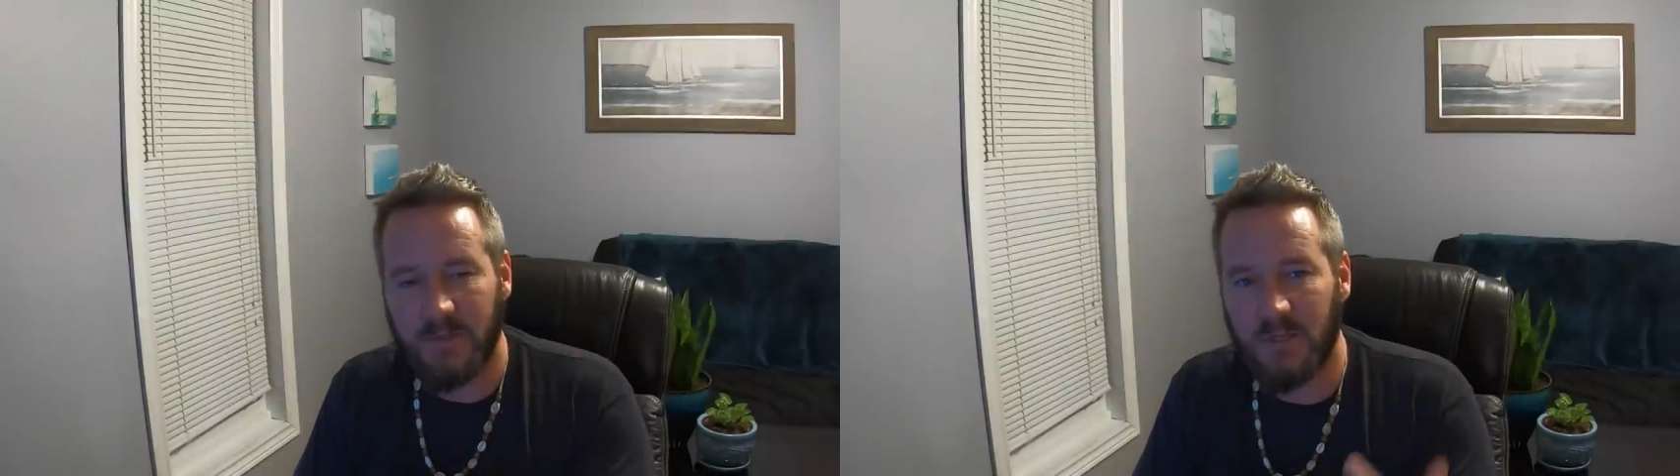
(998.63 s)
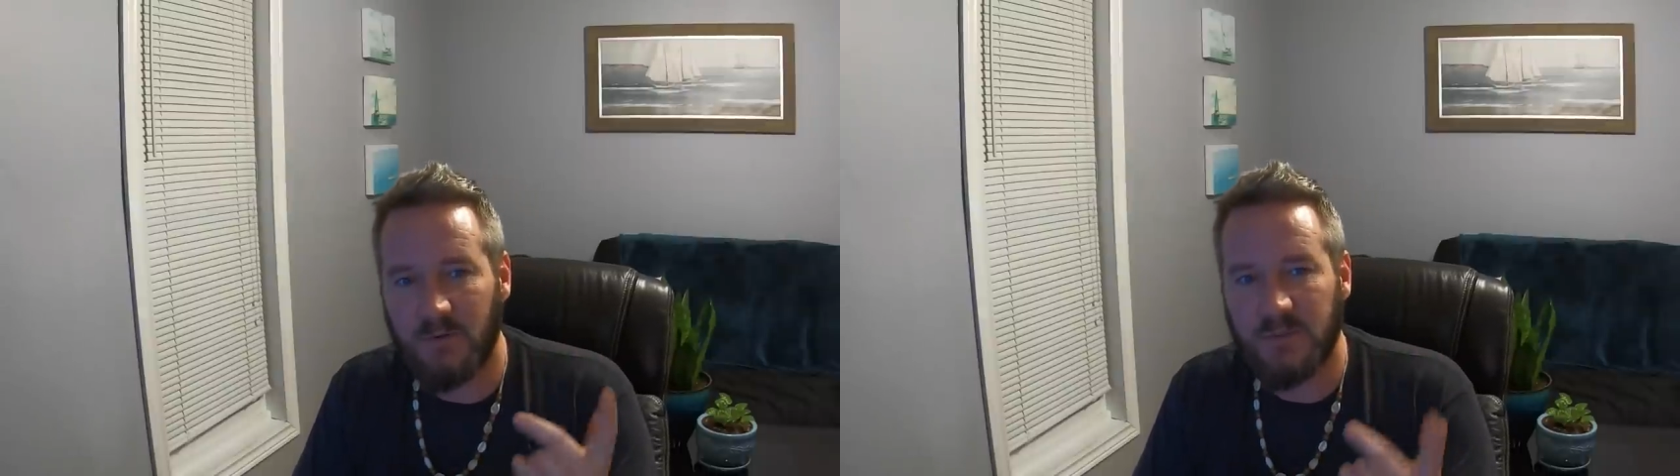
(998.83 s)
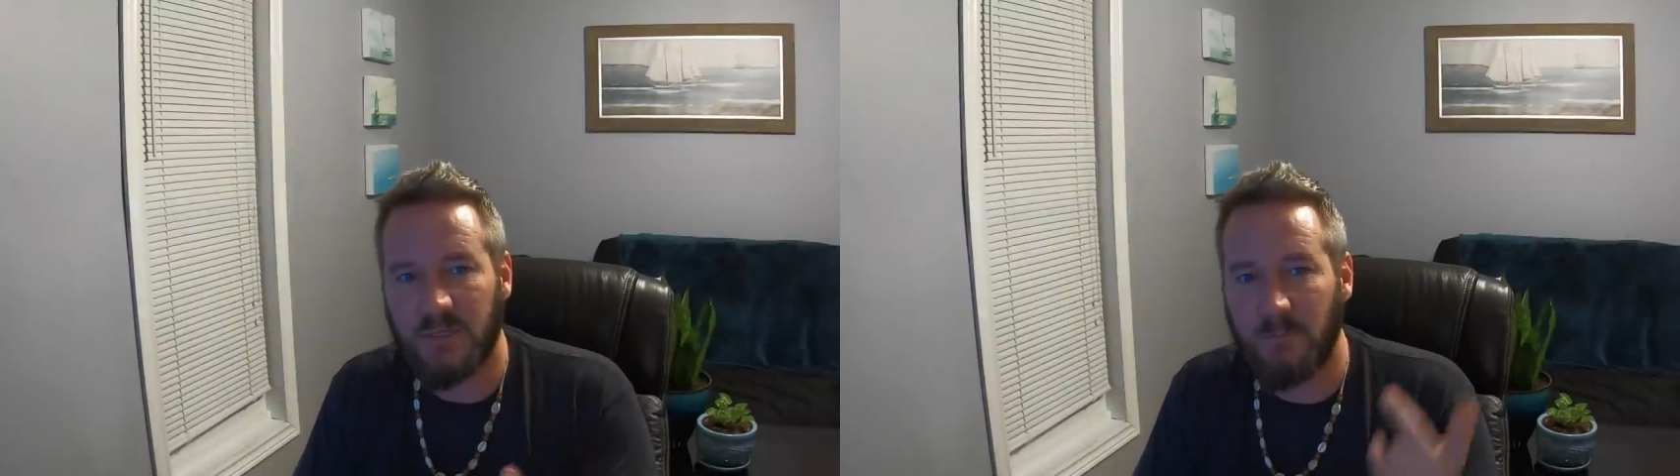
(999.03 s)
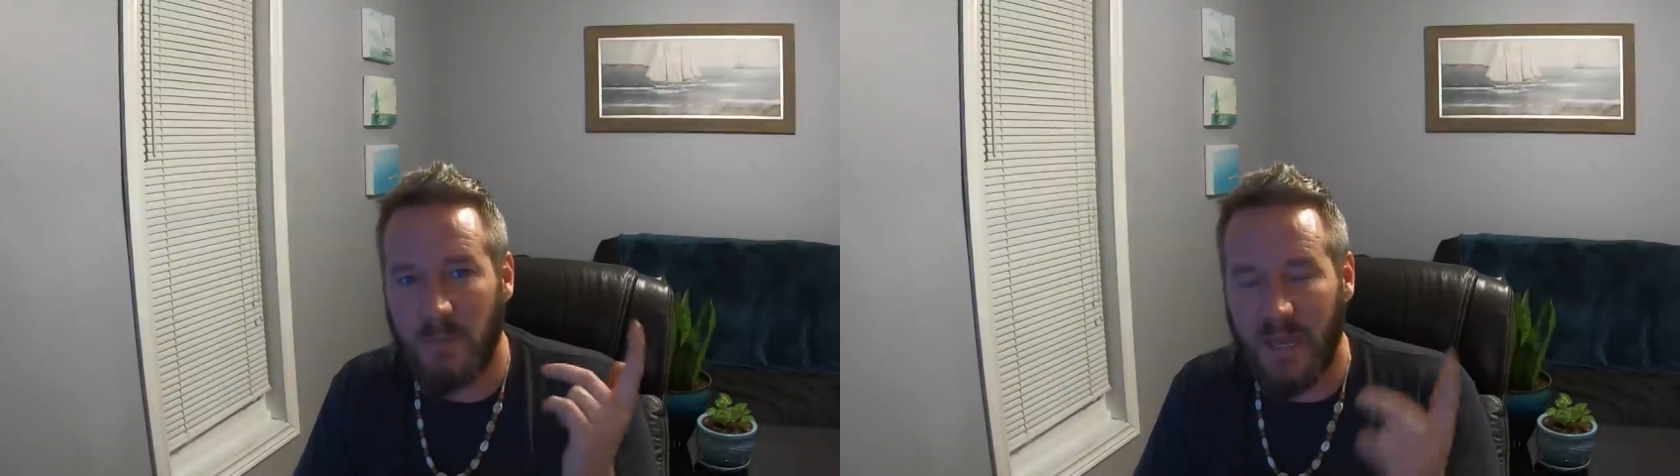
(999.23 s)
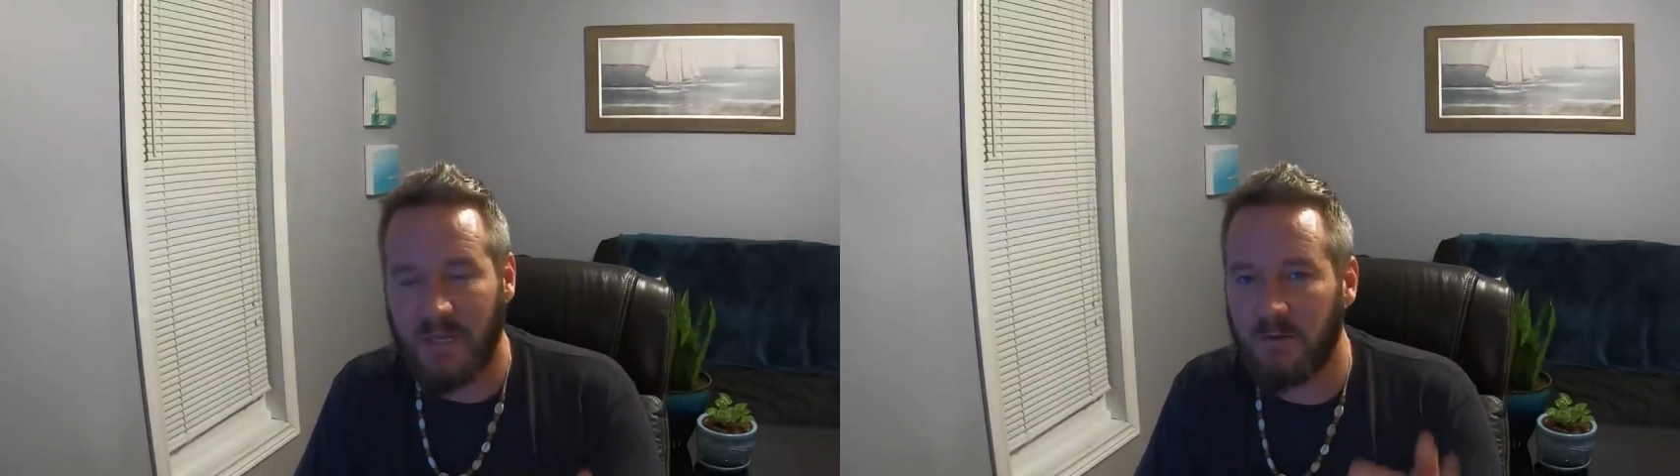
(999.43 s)
to use the
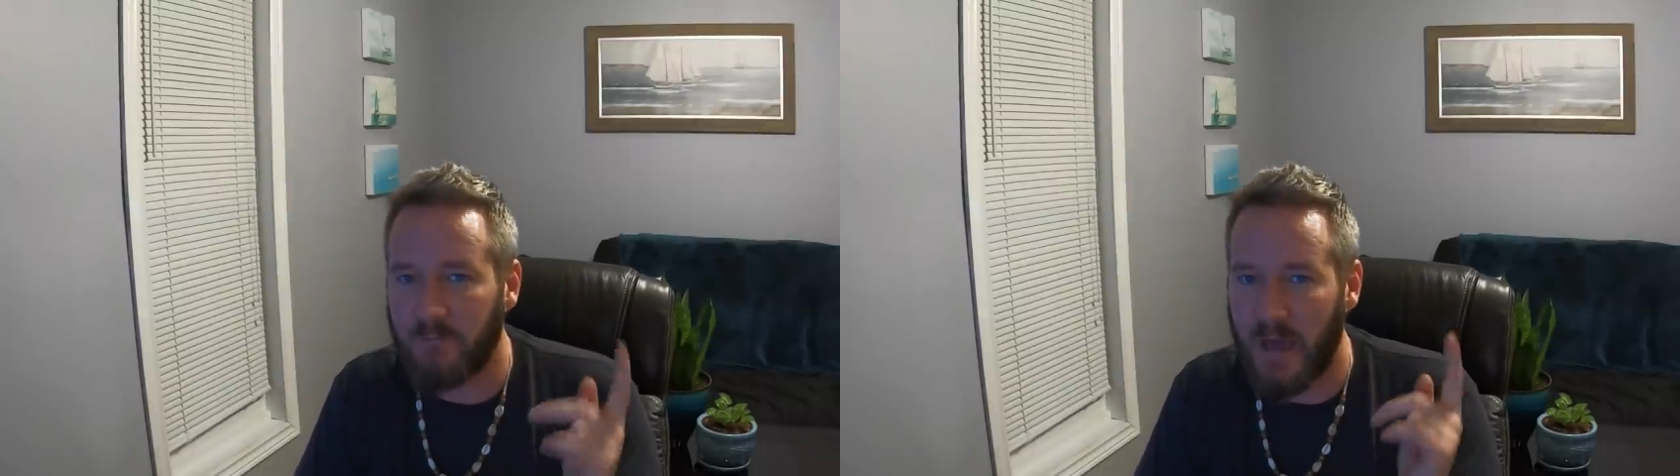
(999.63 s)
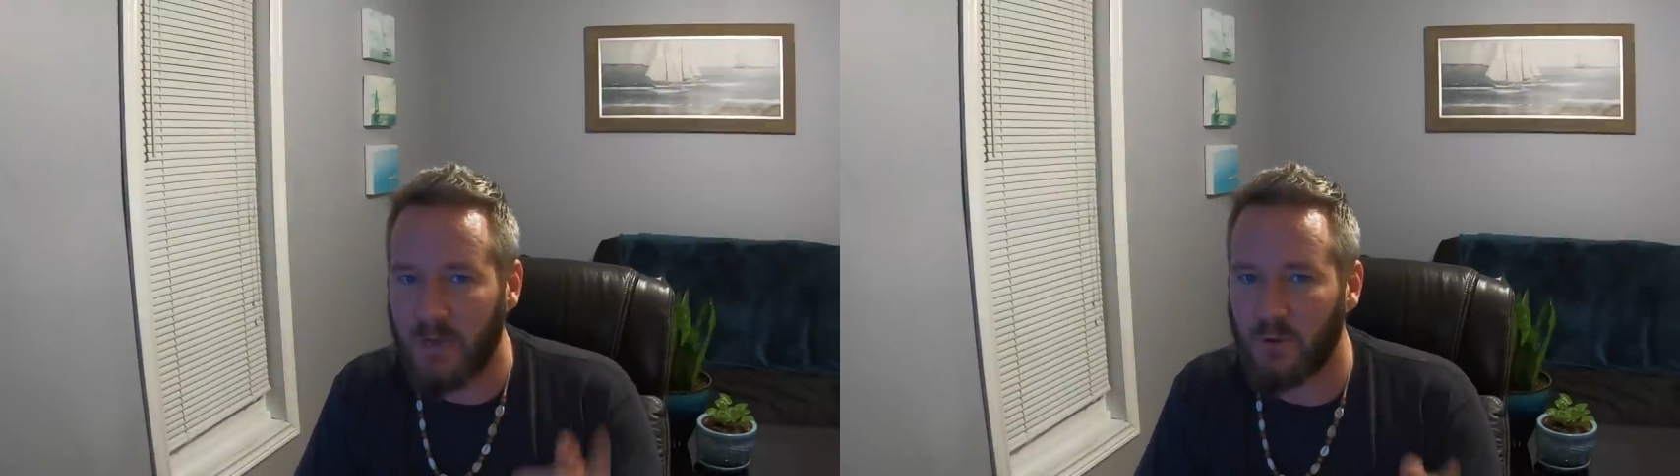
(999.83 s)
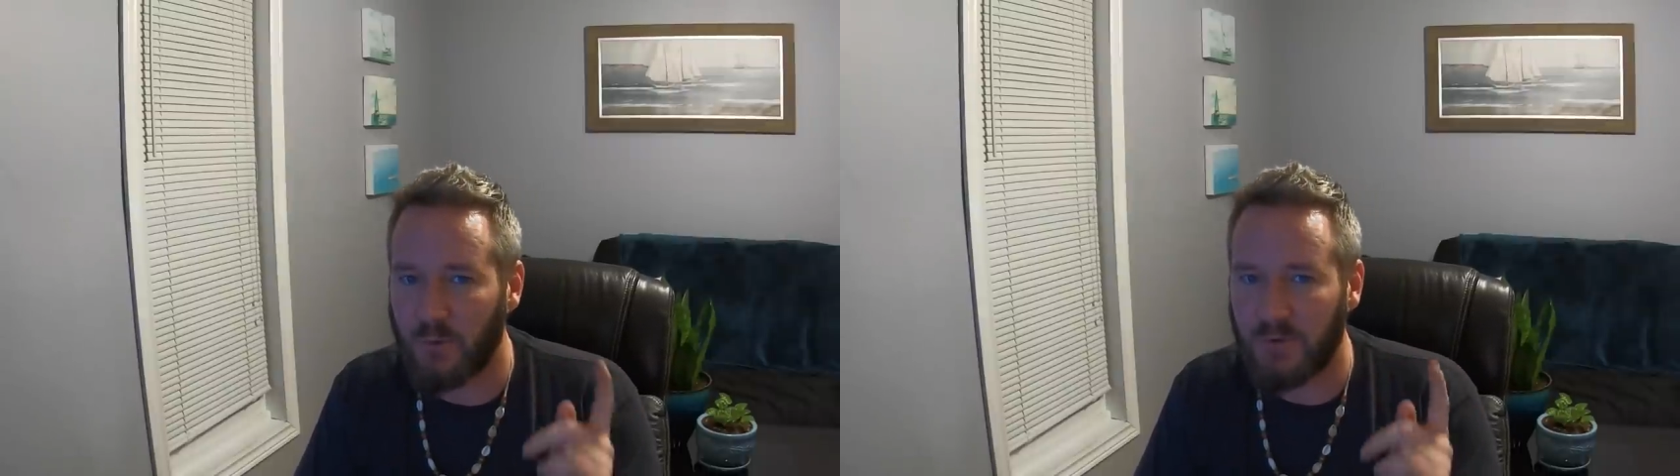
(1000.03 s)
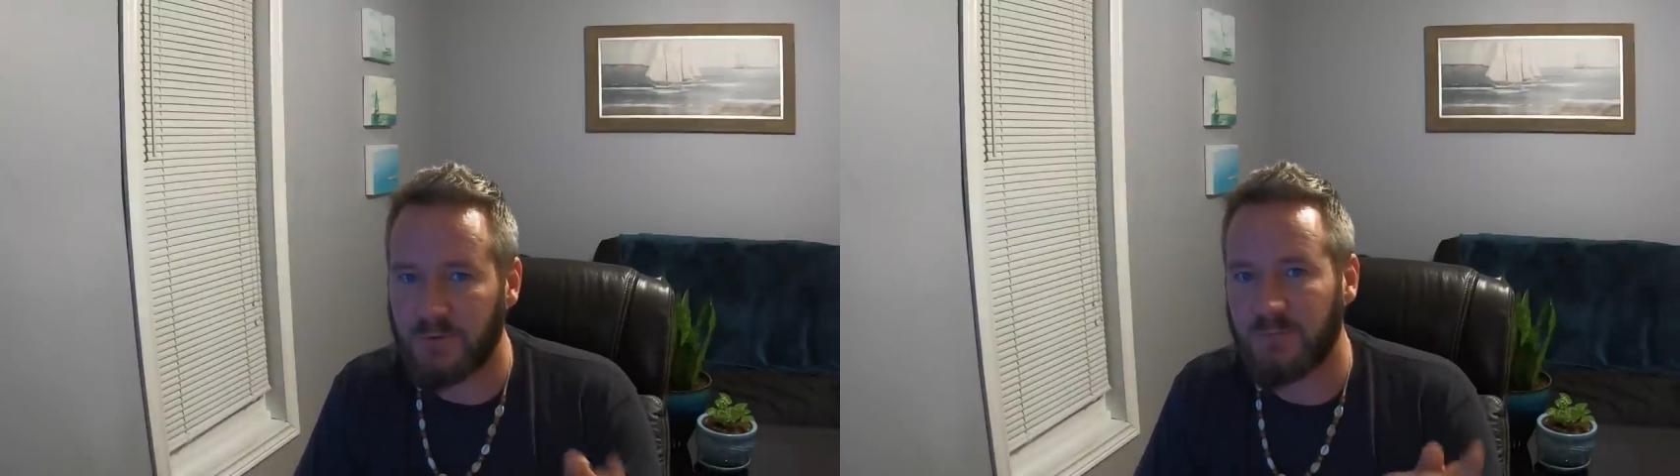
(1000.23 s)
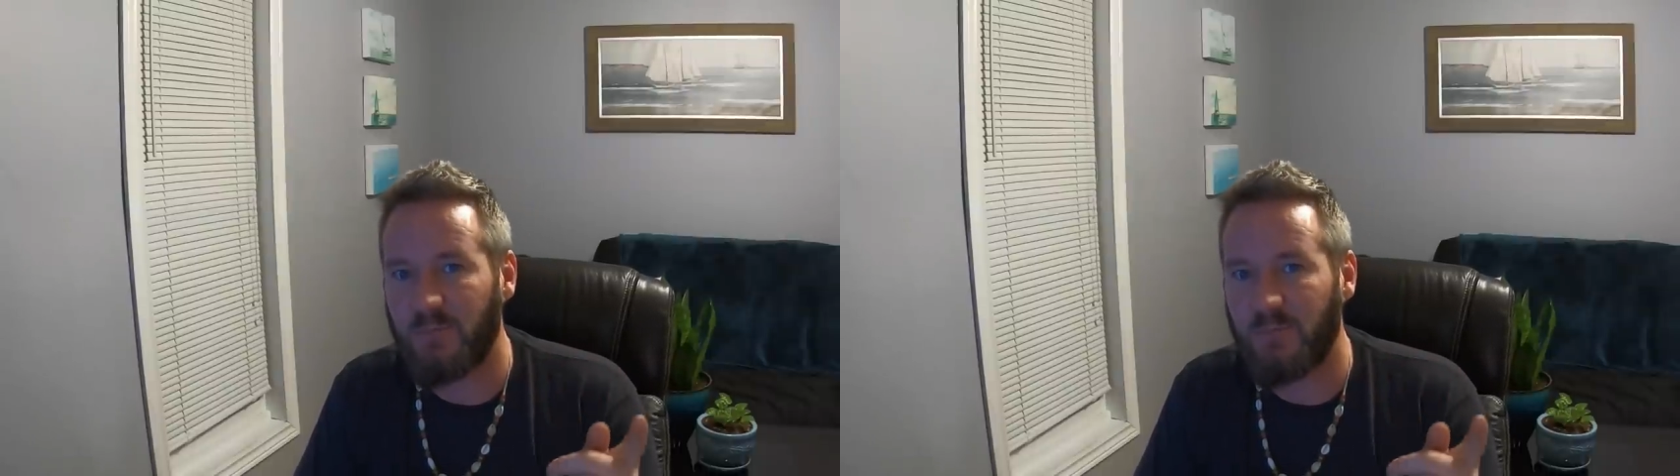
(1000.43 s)
manufacturer's